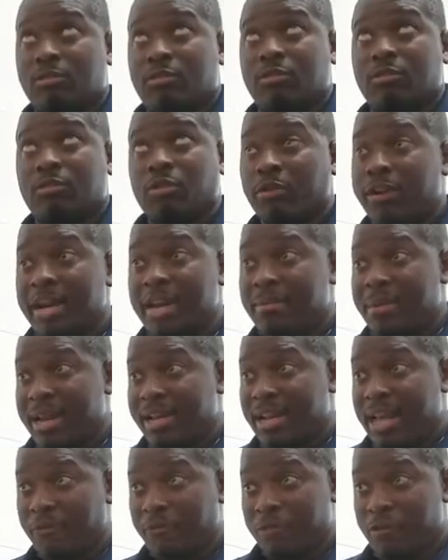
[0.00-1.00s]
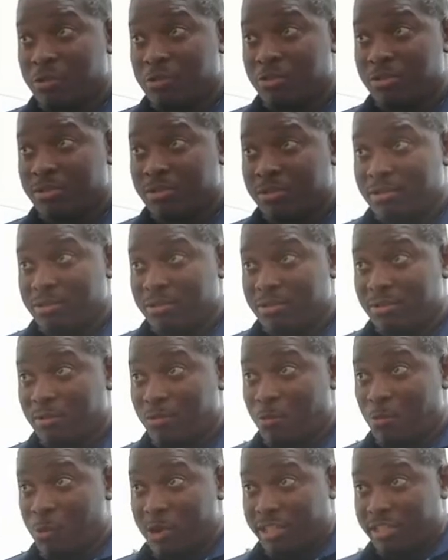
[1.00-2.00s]
3 of my nephews
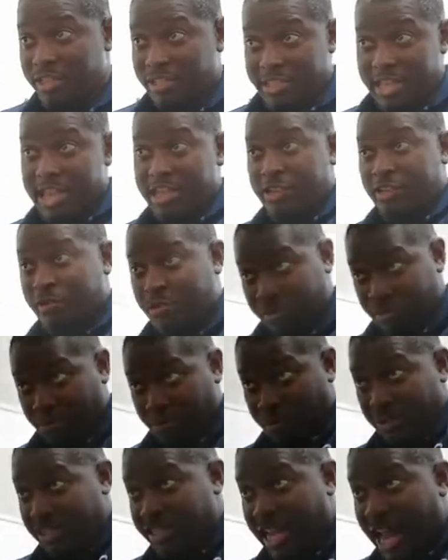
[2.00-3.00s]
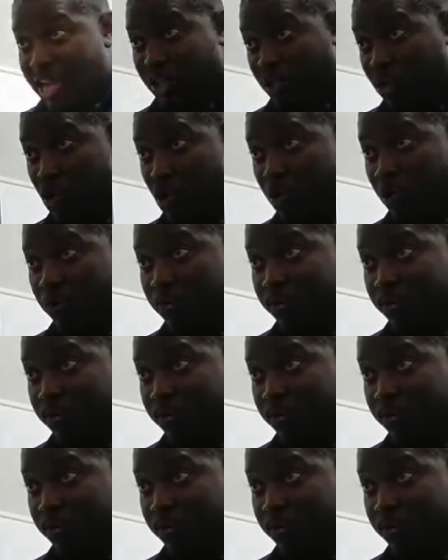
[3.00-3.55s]
went to y'all school.